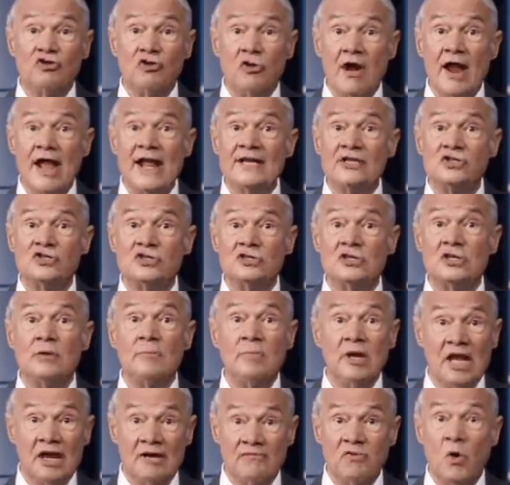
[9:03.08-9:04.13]
traits to
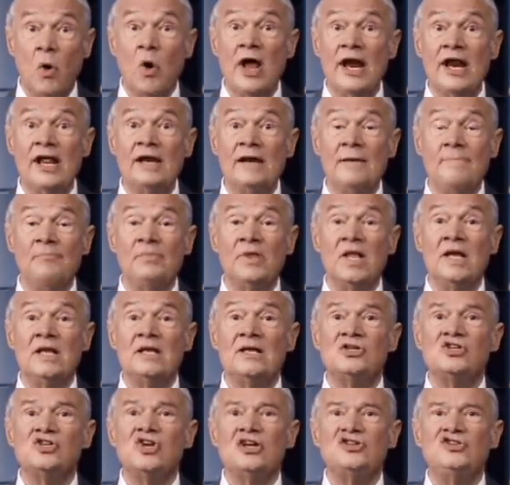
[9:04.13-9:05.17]
be avoided,
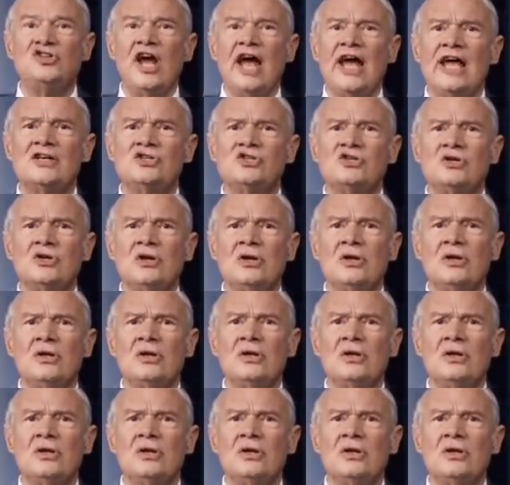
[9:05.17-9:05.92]
such as